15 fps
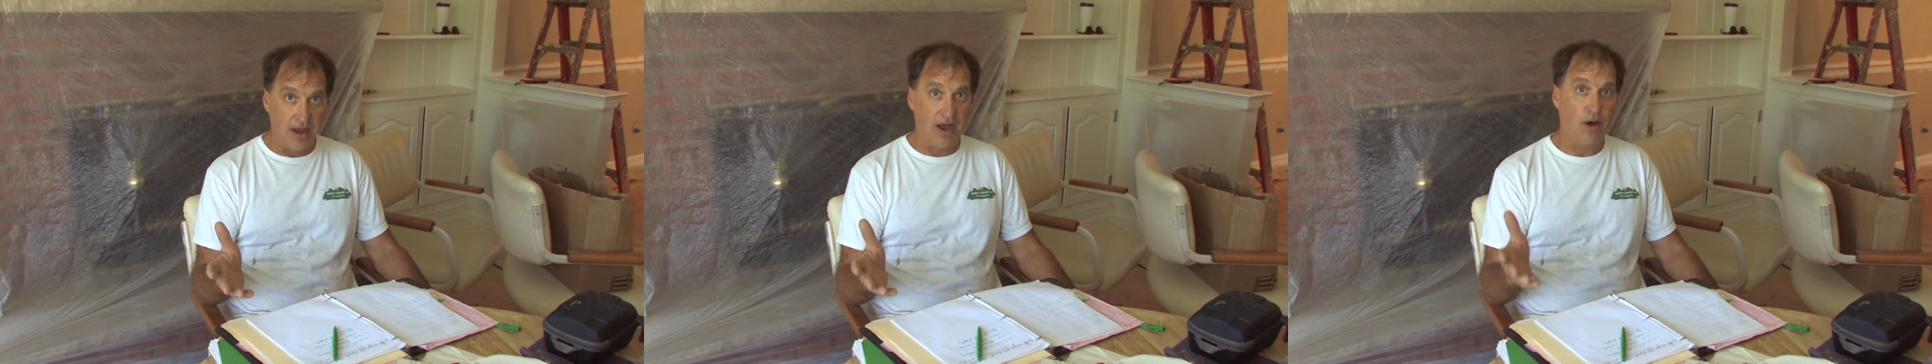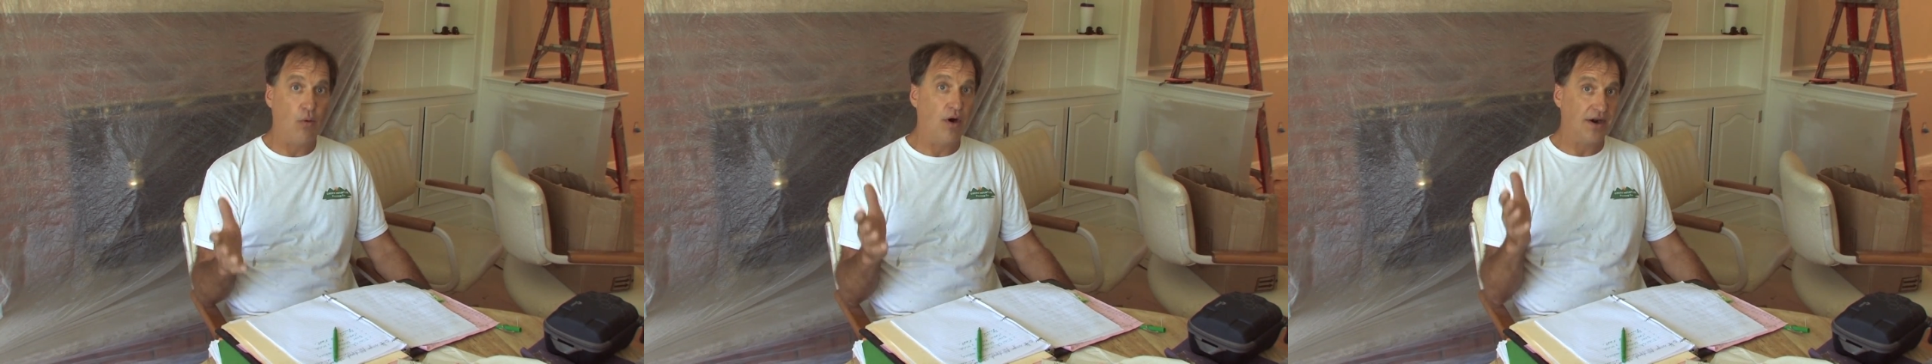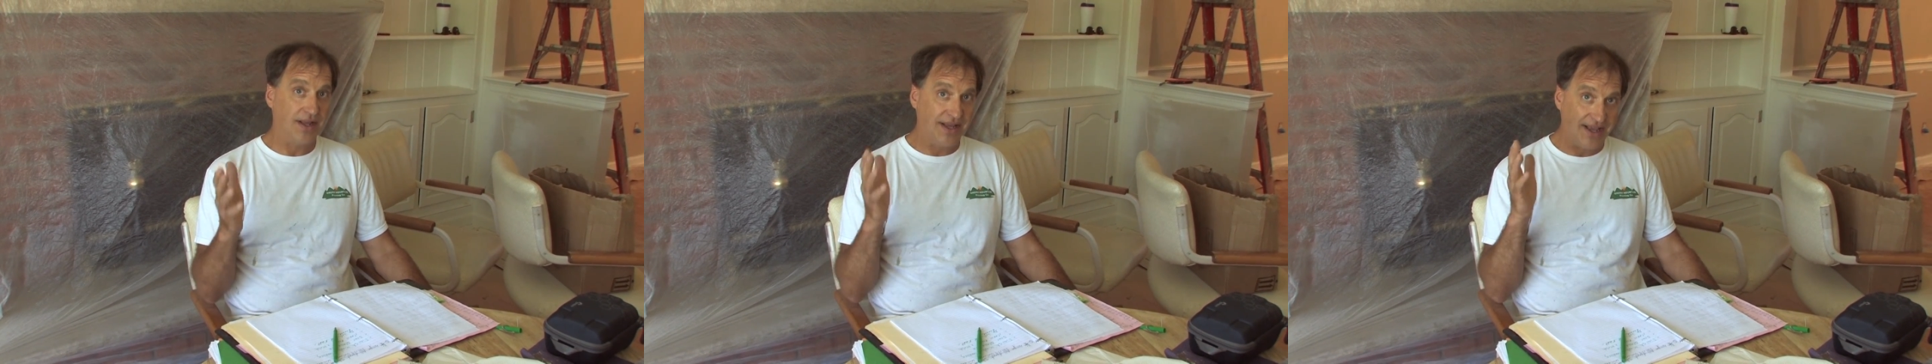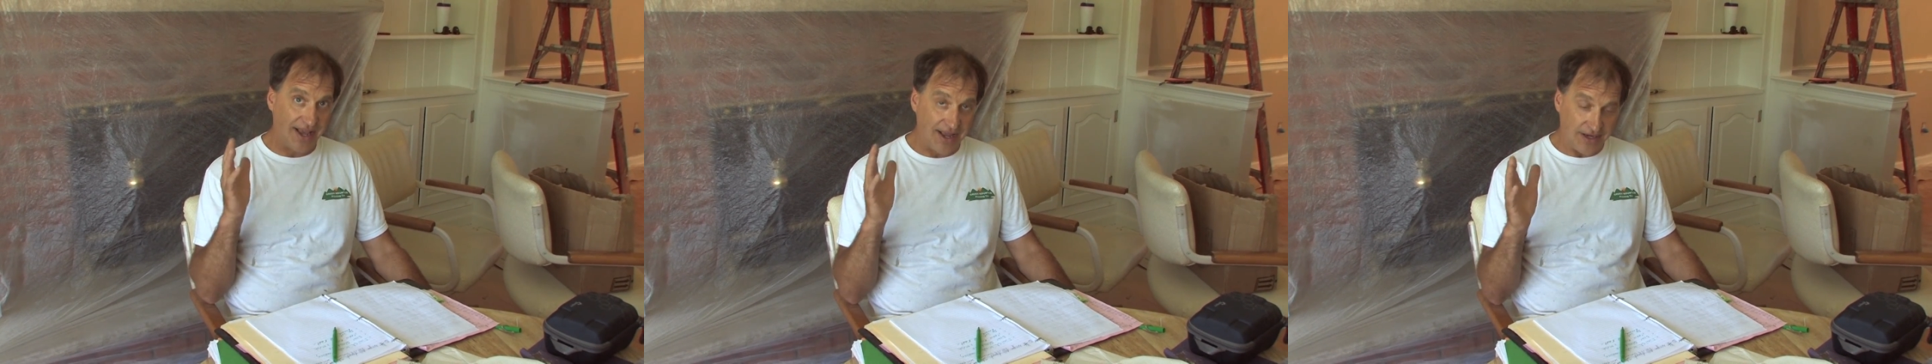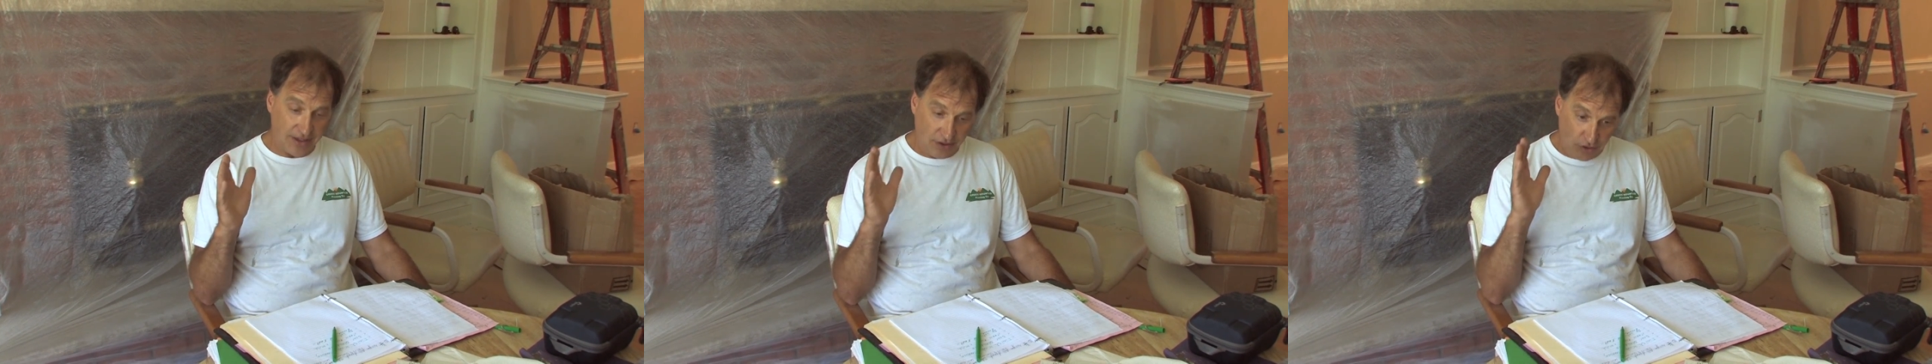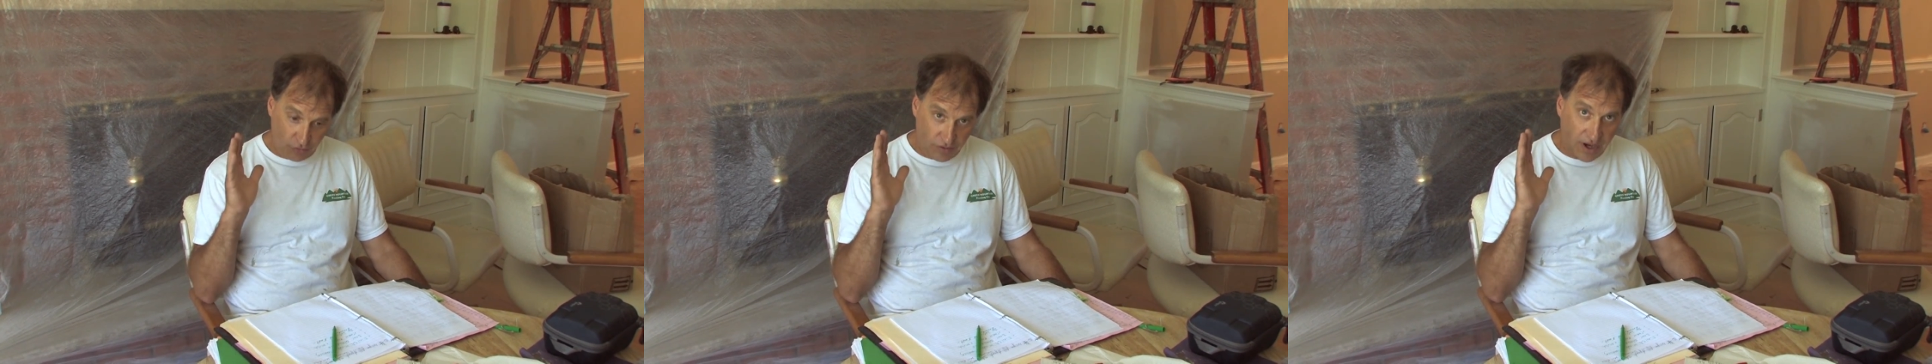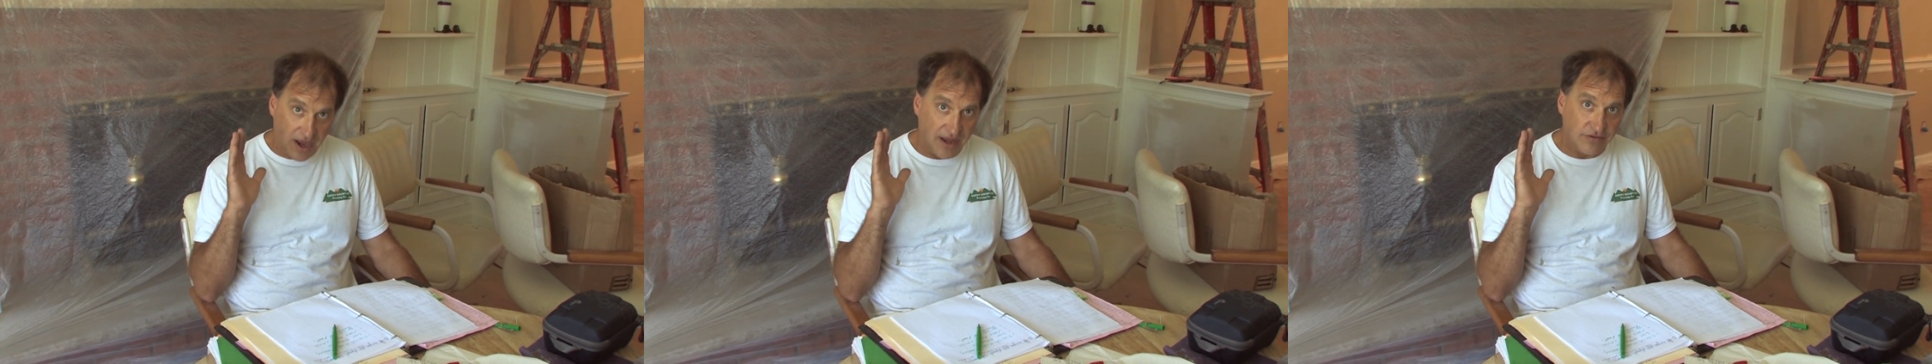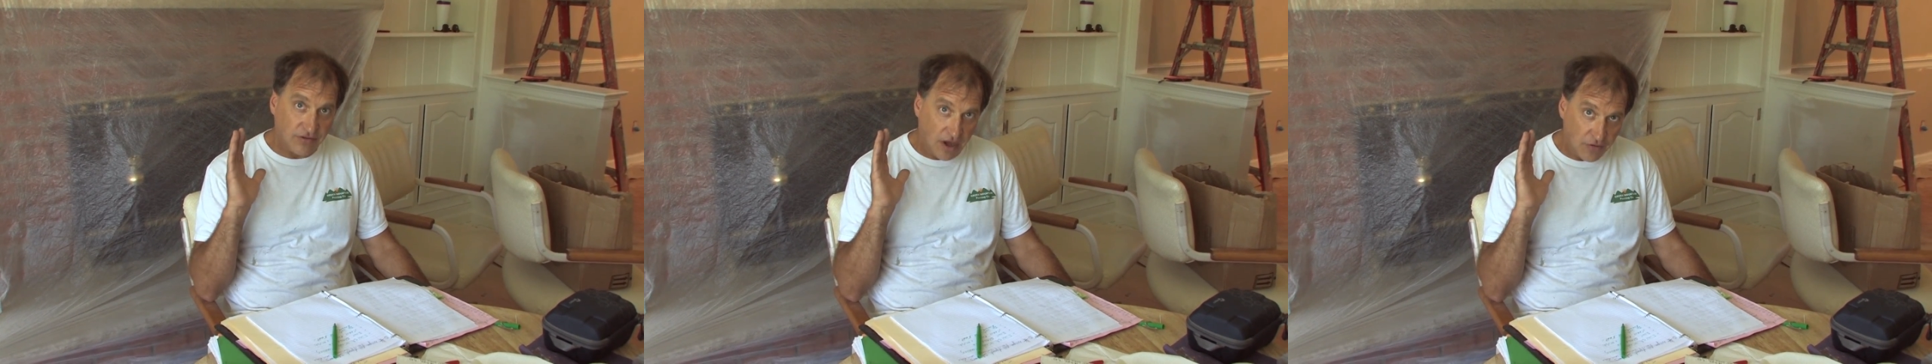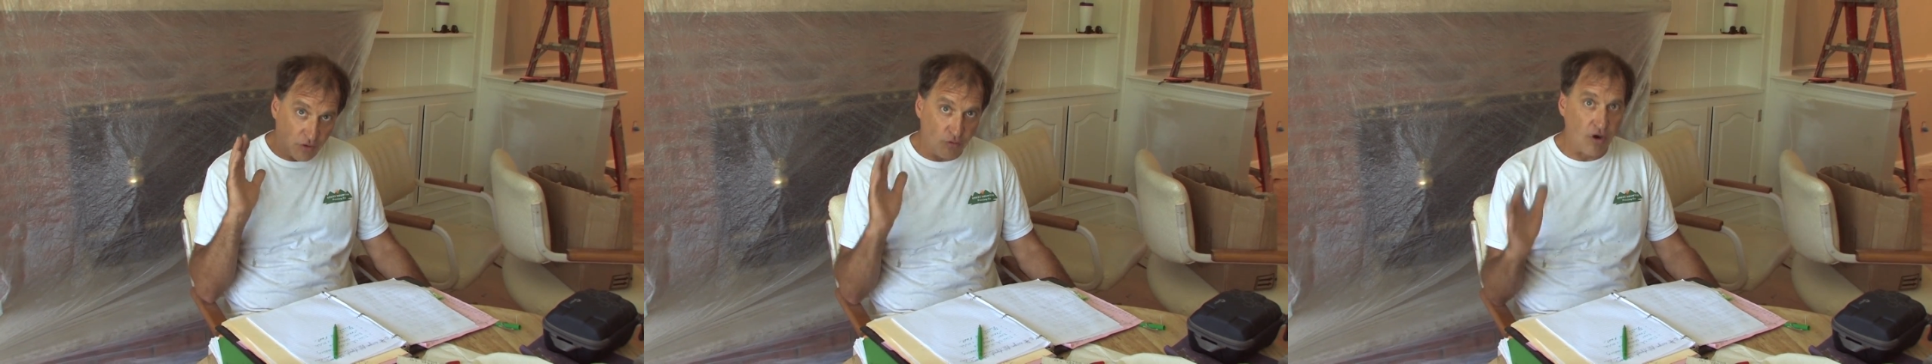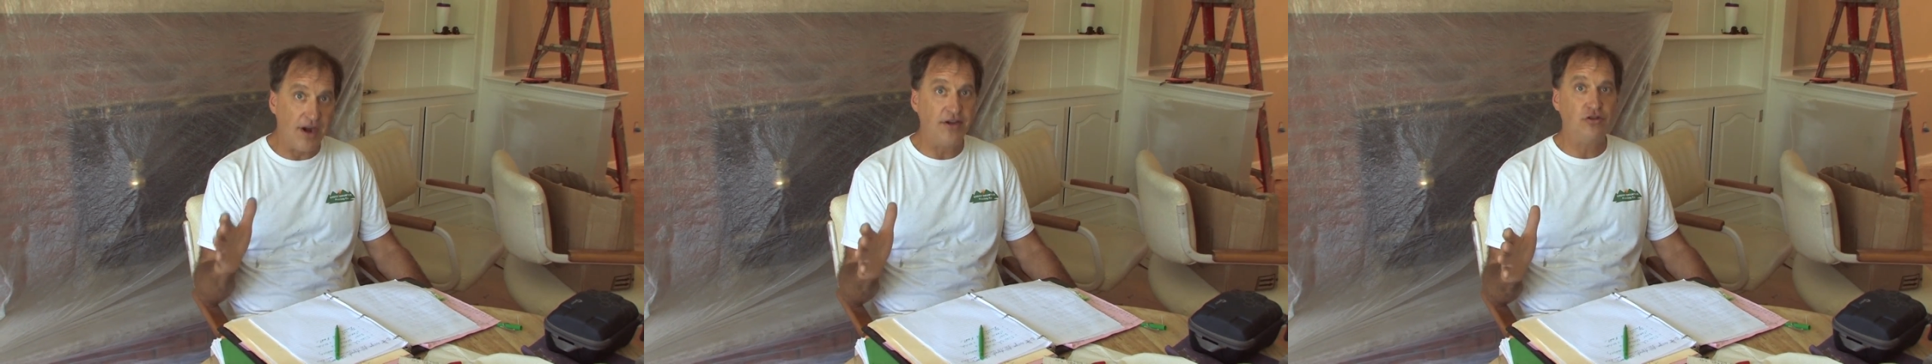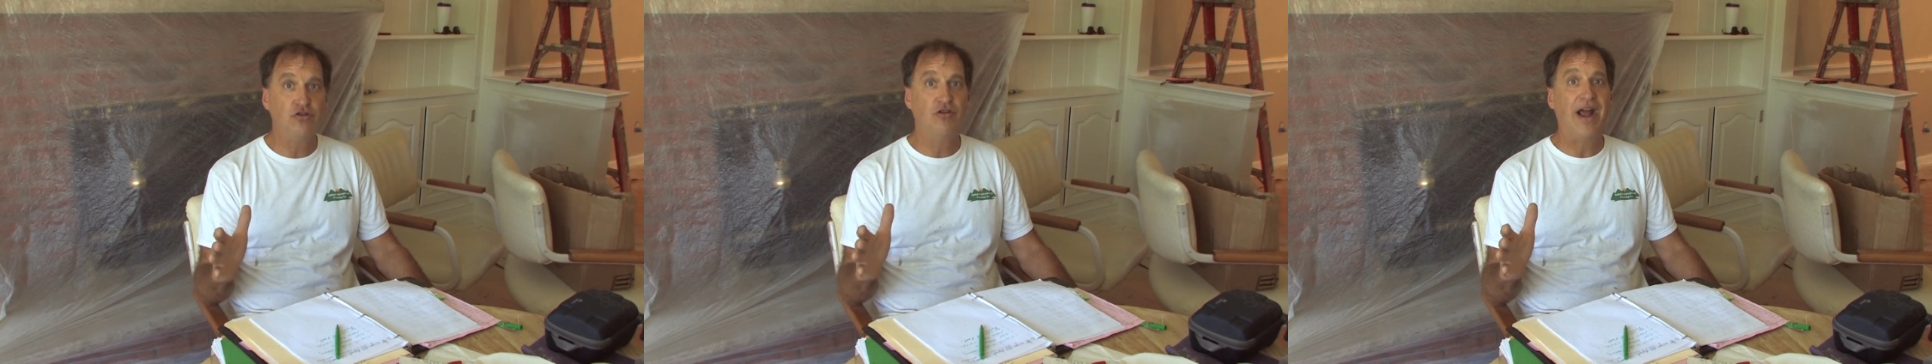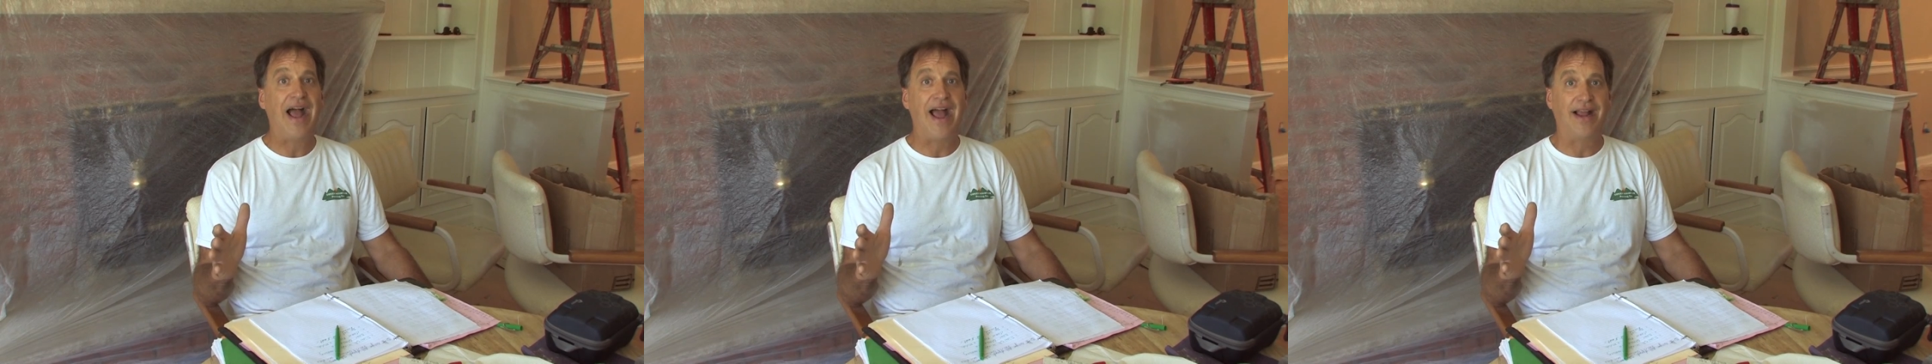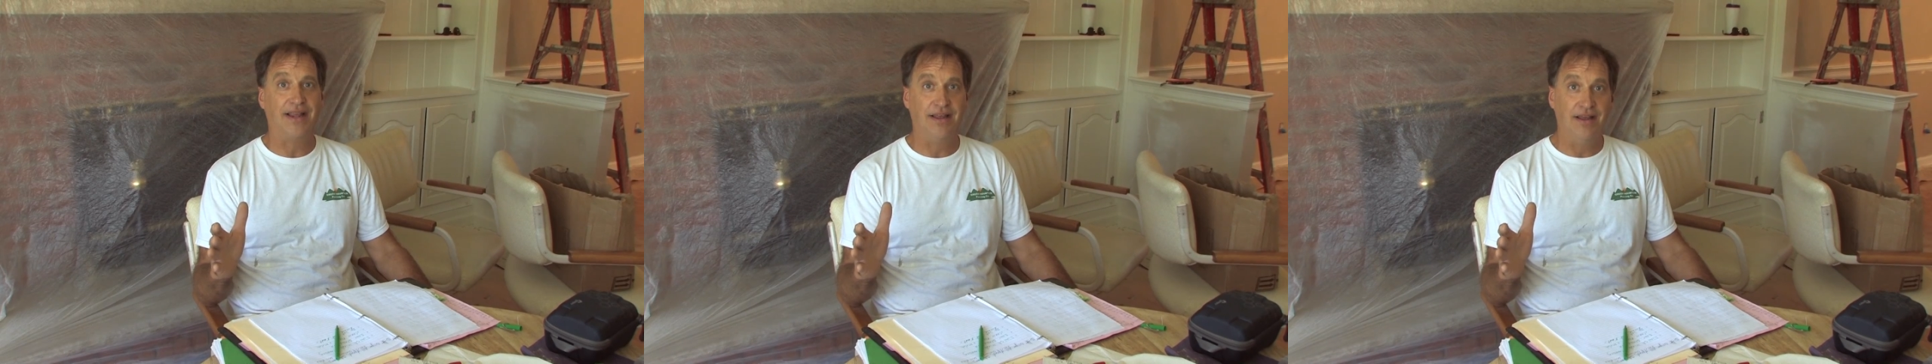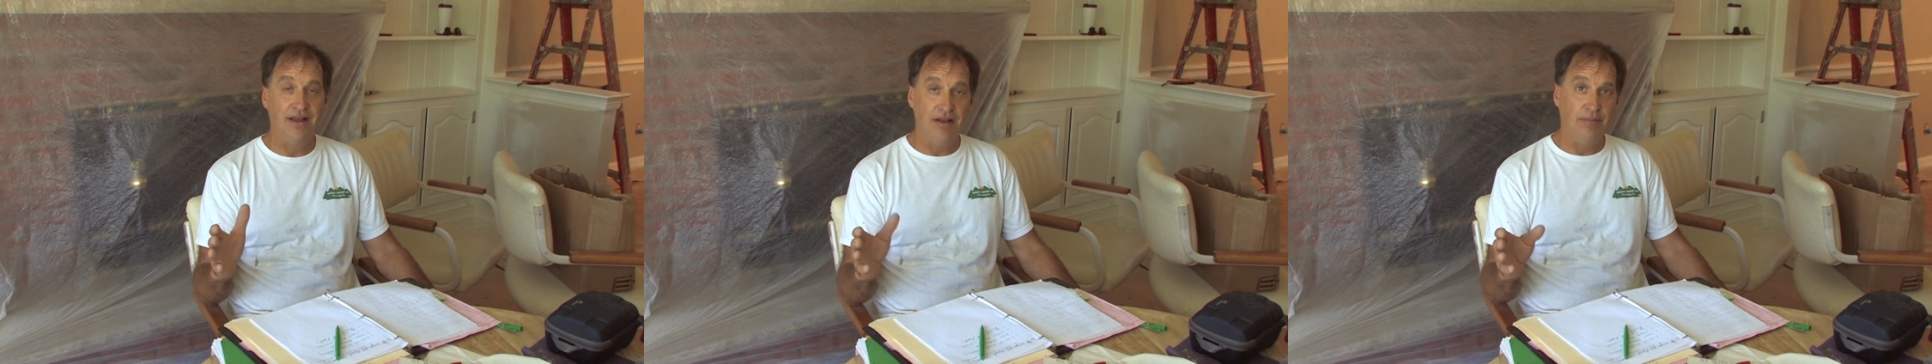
I wanna get you guys on the right track